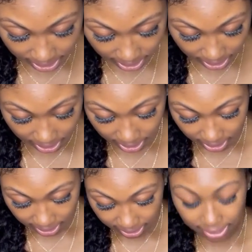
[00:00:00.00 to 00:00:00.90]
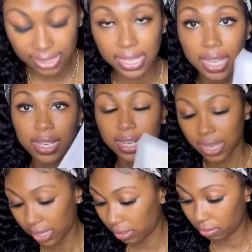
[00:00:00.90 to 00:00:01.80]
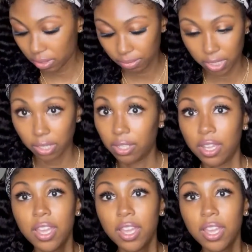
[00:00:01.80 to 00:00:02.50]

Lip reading: the day and night, I'm sorry.